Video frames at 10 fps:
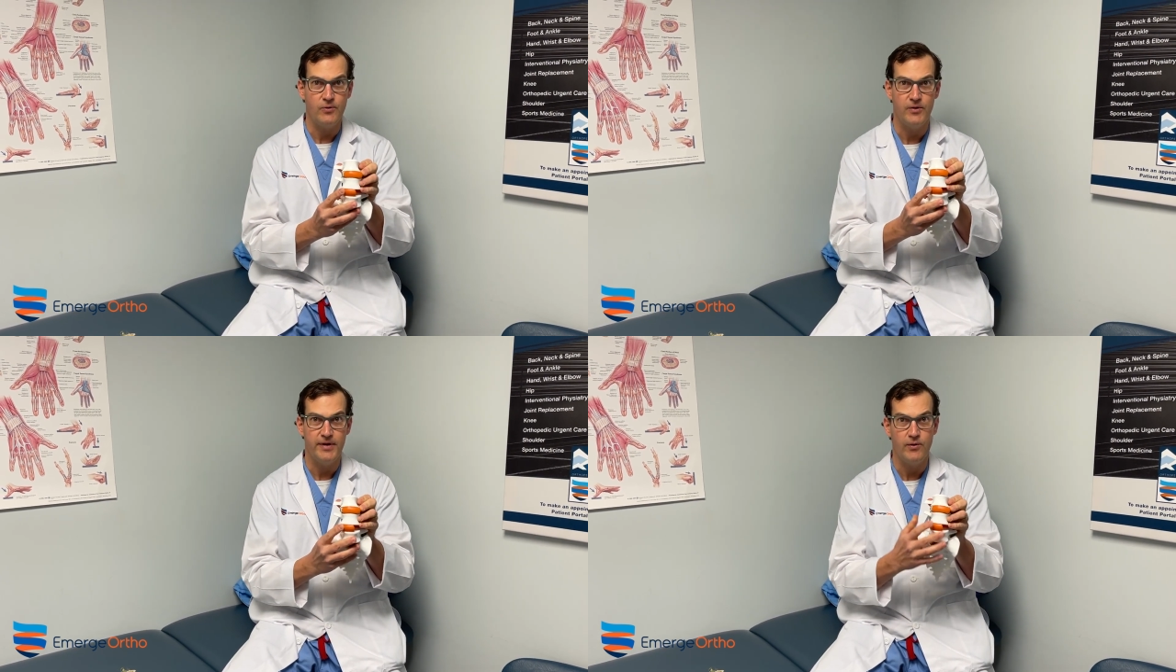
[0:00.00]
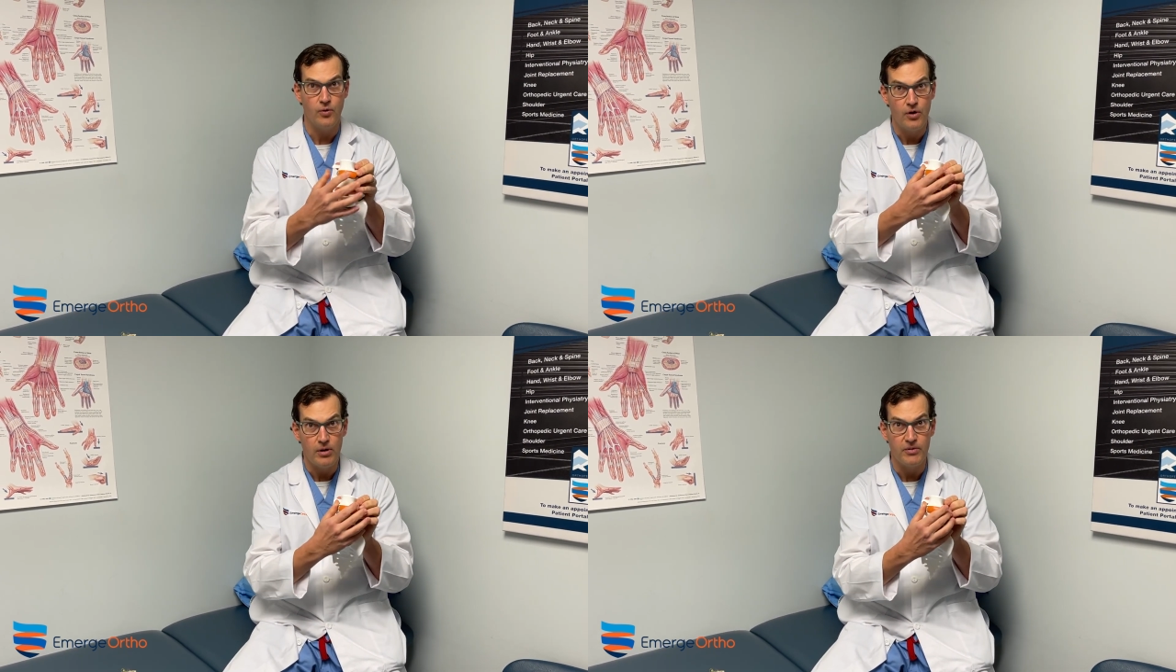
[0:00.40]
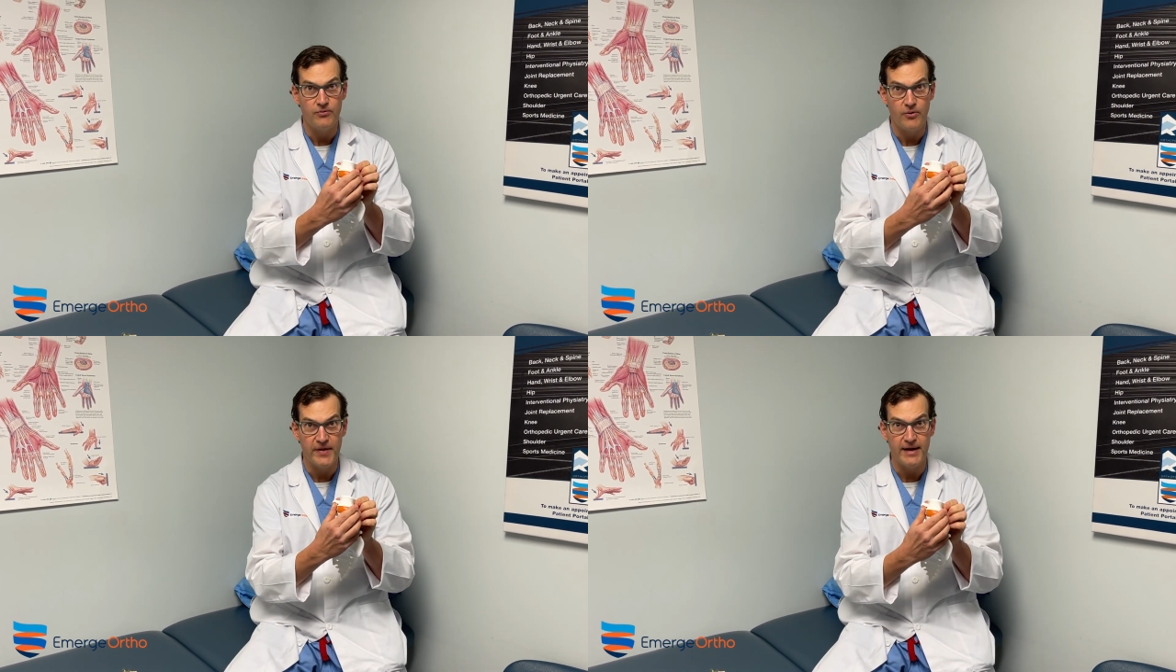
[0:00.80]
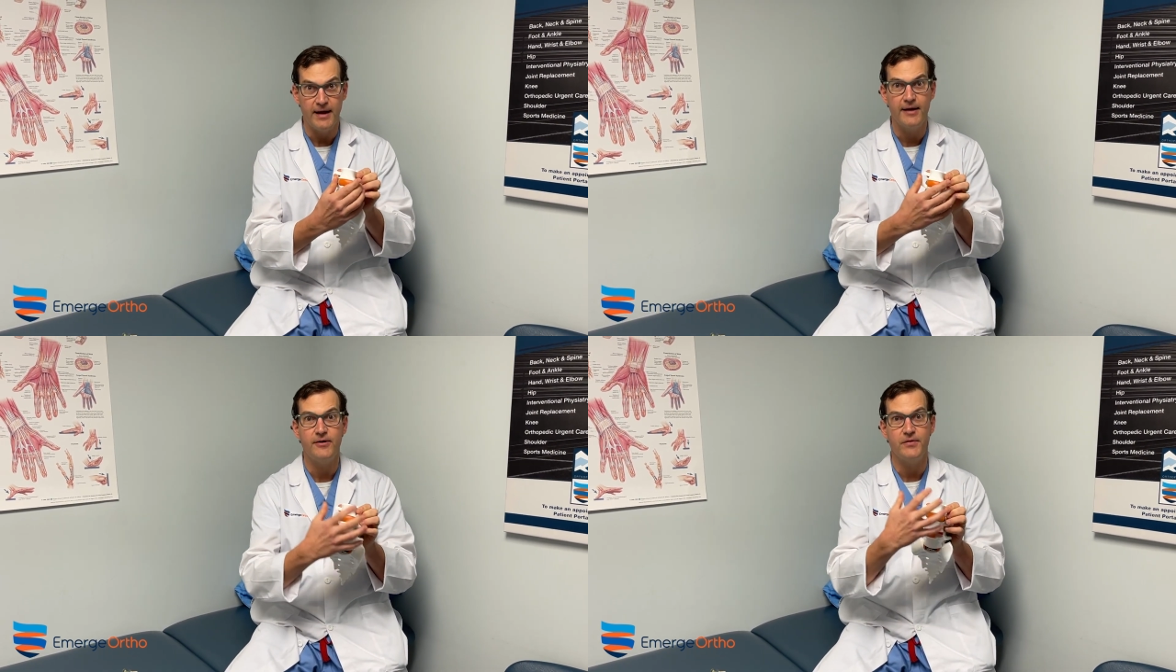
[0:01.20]
where they were before they
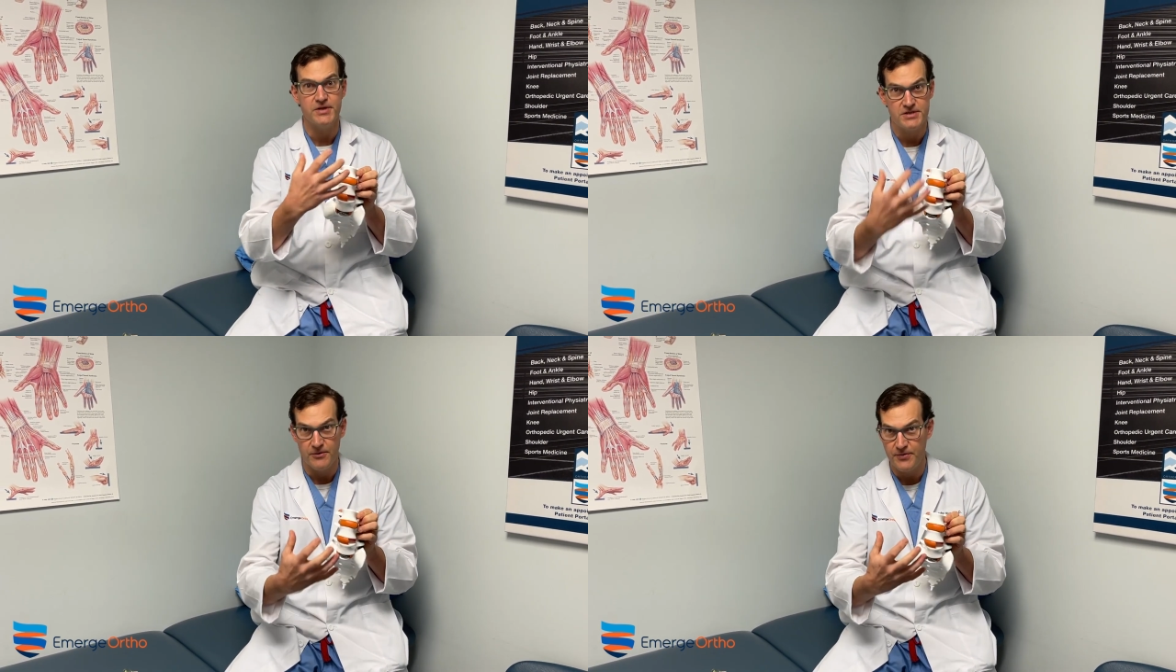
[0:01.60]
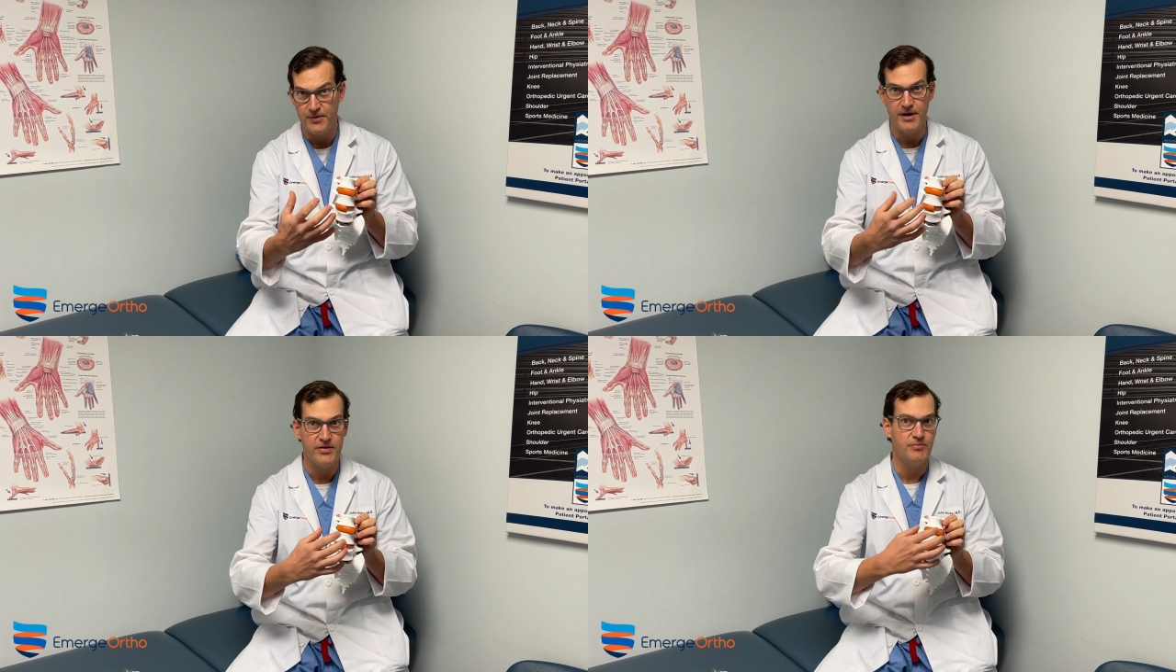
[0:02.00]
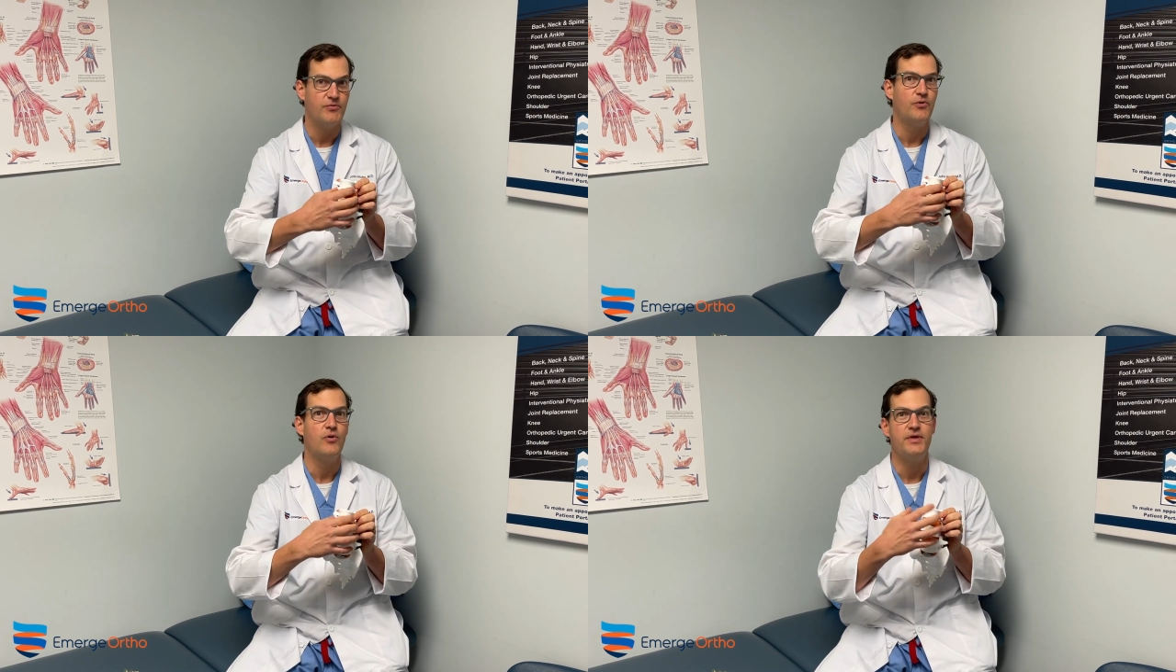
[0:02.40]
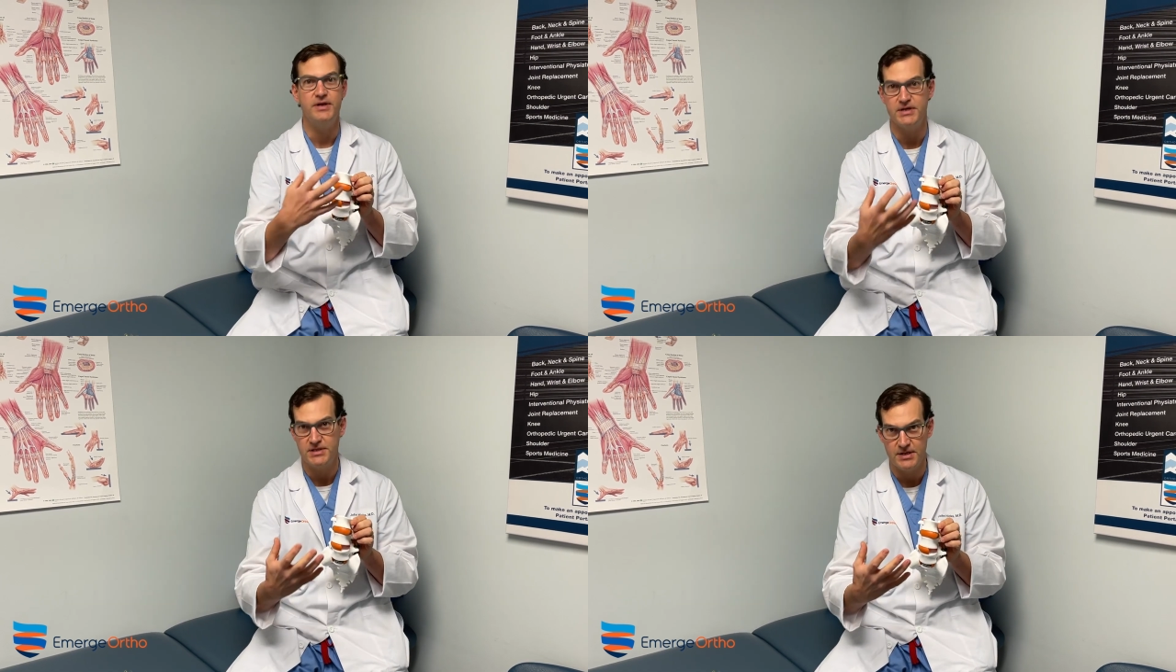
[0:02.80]
got all this arthritis, before the
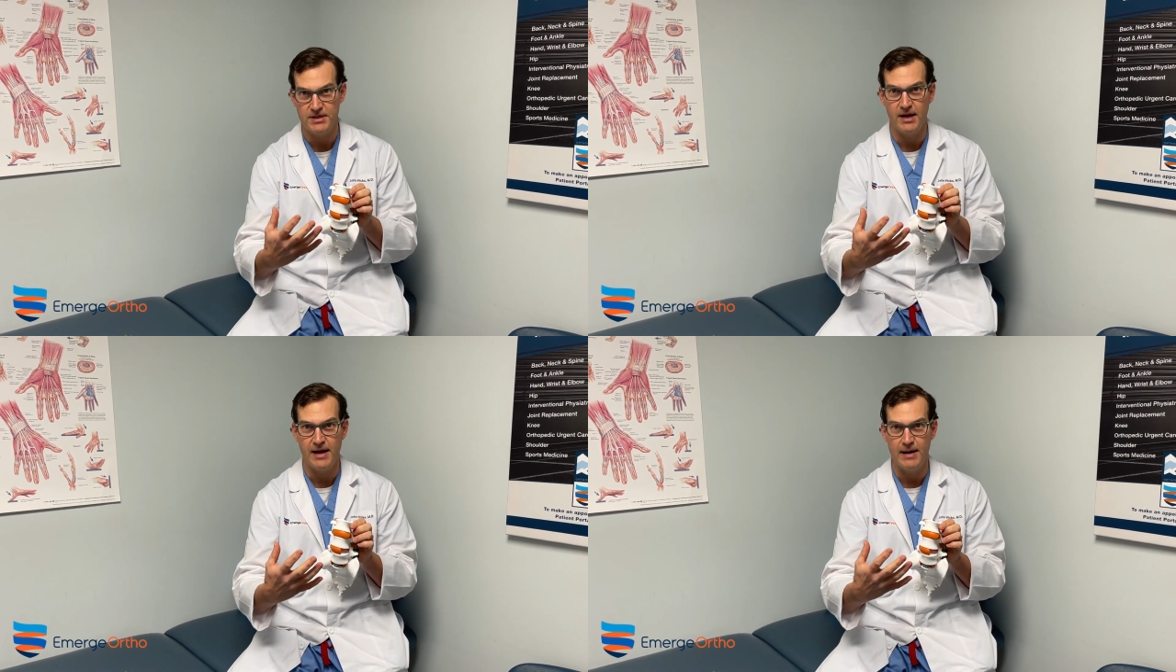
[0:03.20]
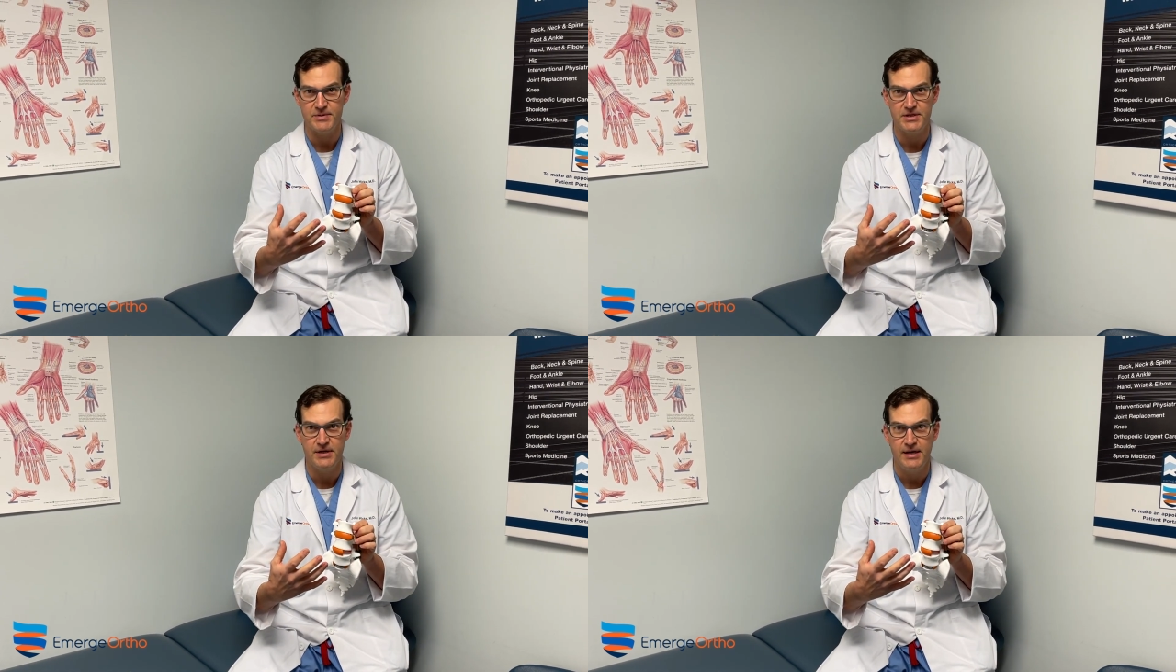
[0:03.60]
disc collapsed,